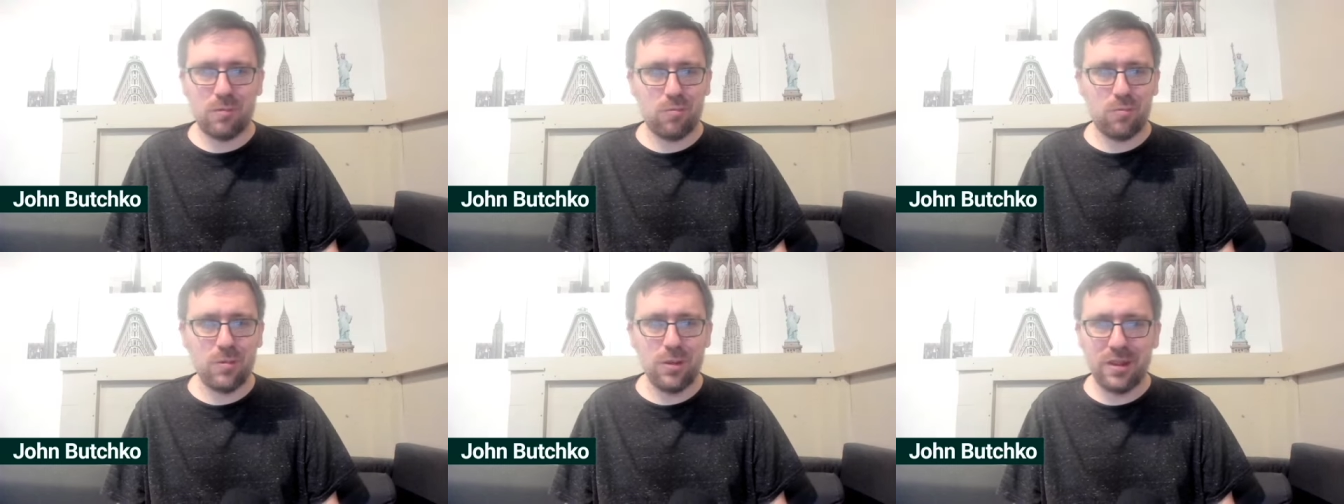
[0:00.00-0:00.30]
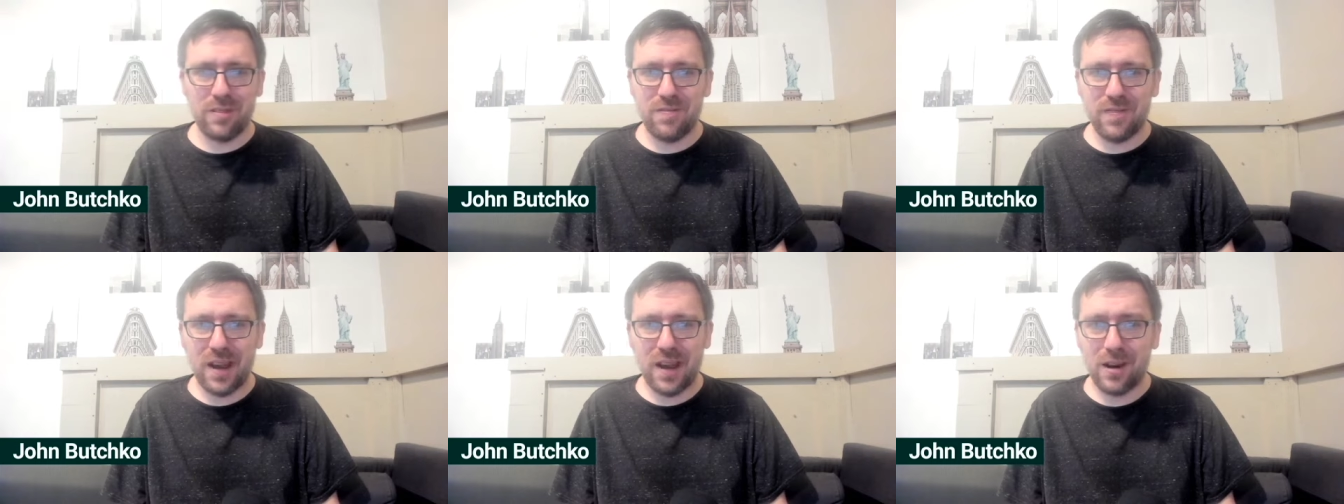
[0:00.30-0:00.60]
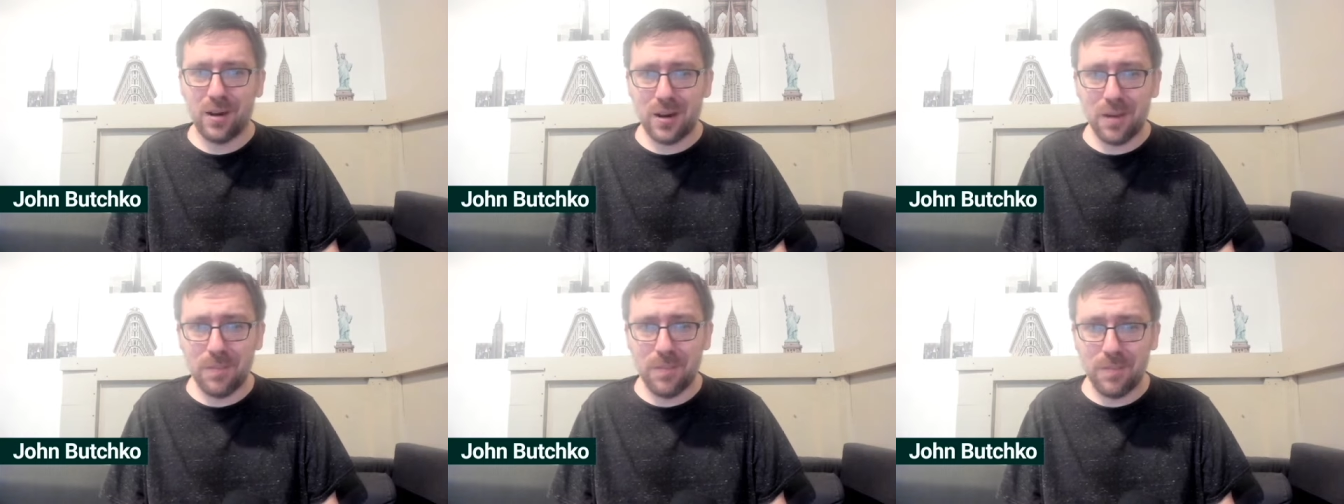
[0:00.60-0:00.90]
really
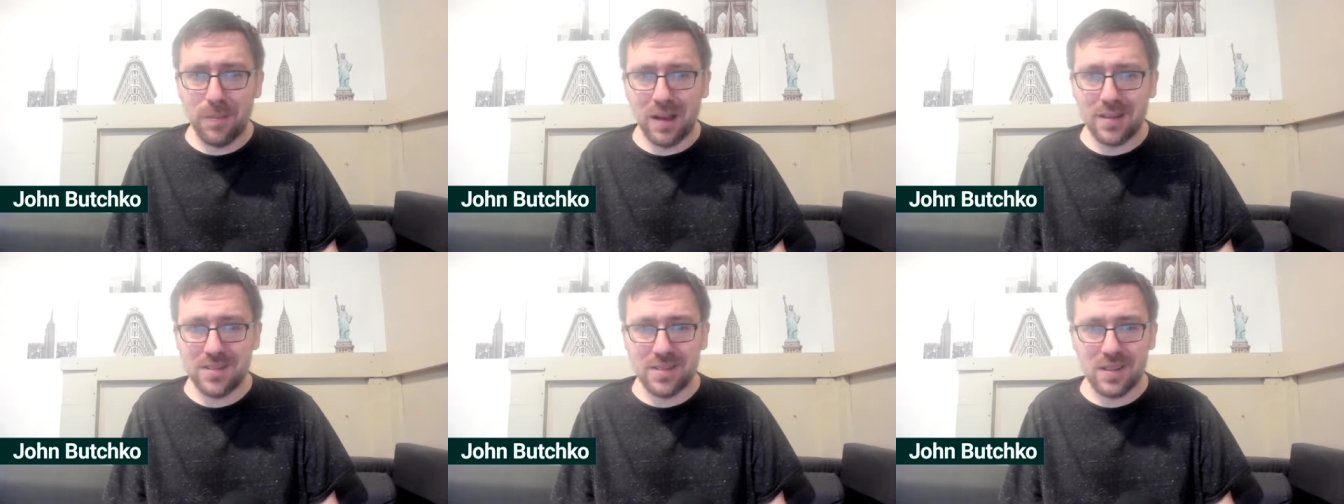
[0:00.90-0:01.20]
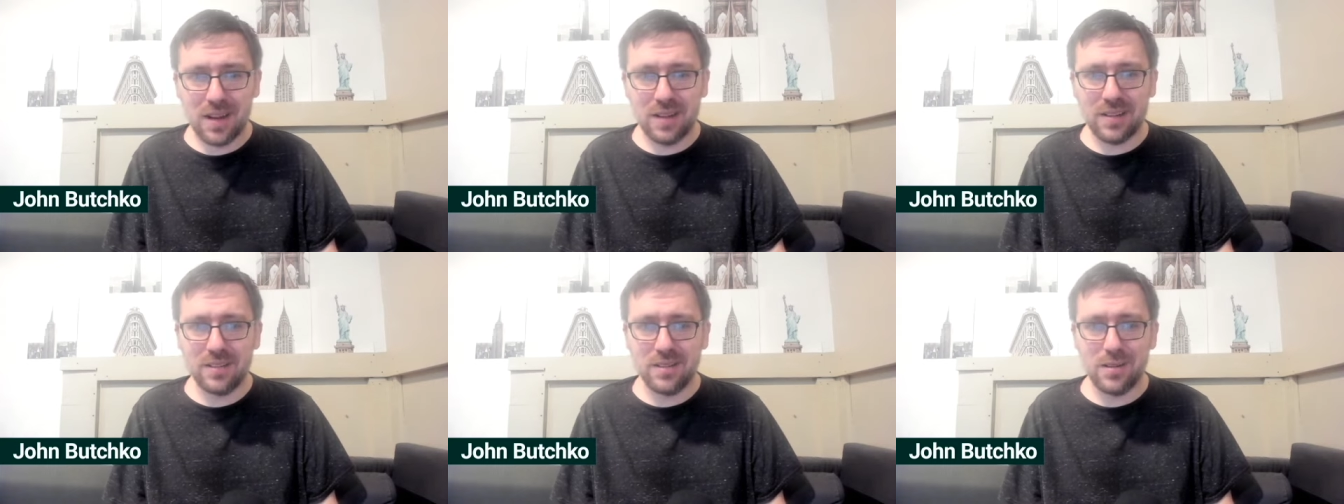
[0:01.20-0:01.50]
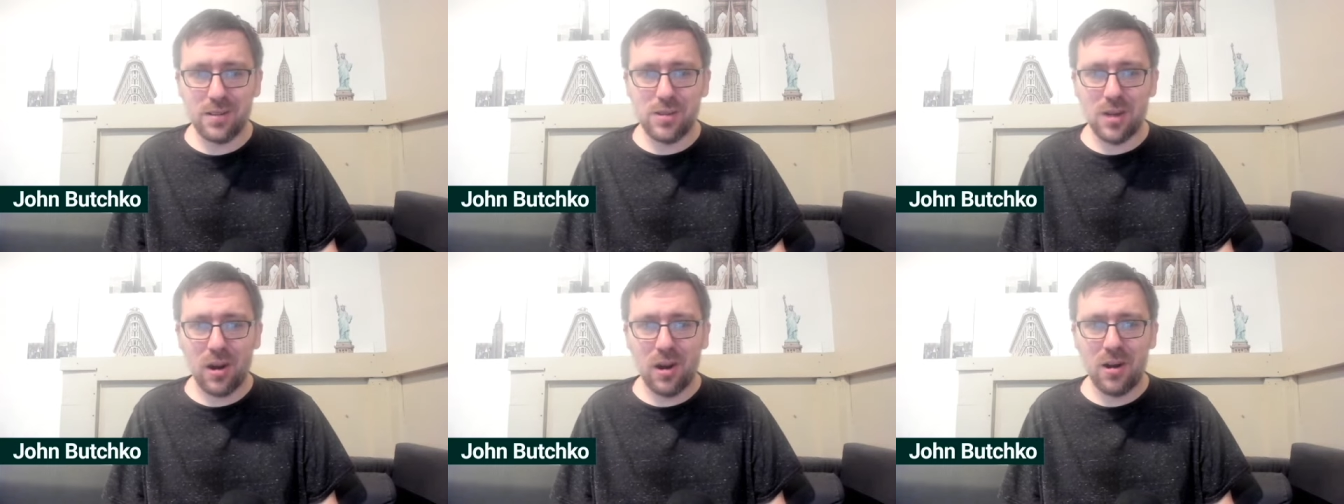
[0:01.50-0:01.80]
fired up about signing
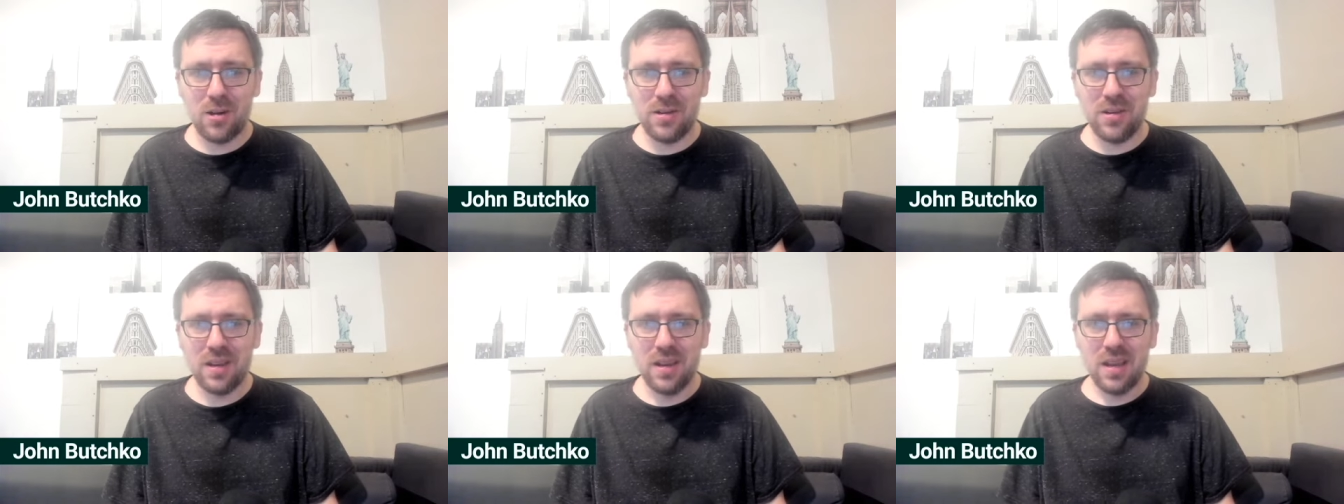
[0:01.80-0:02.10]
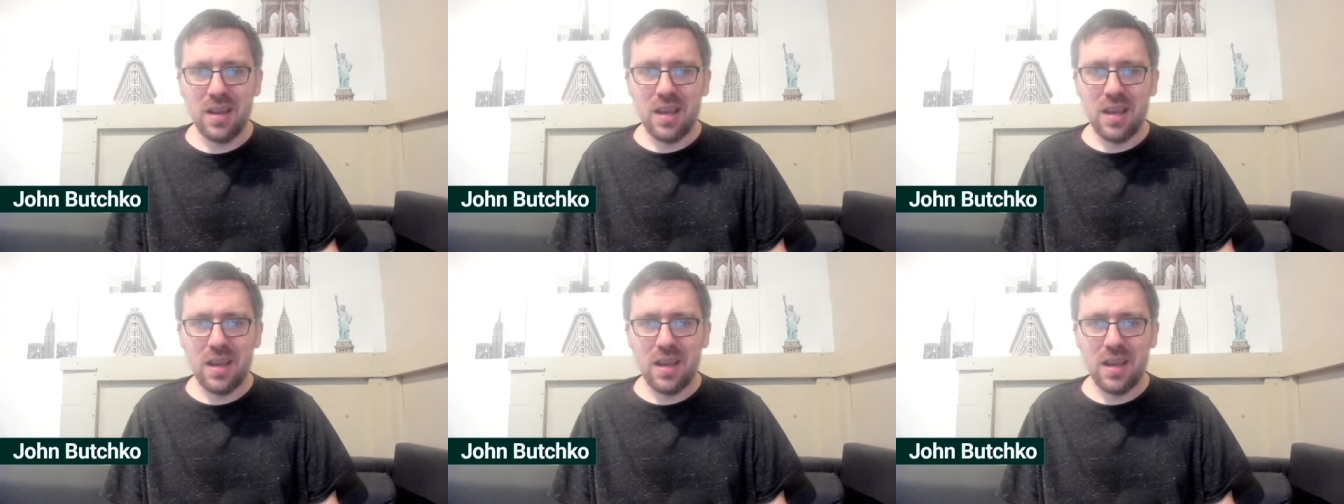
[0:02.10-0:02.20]
Lazard.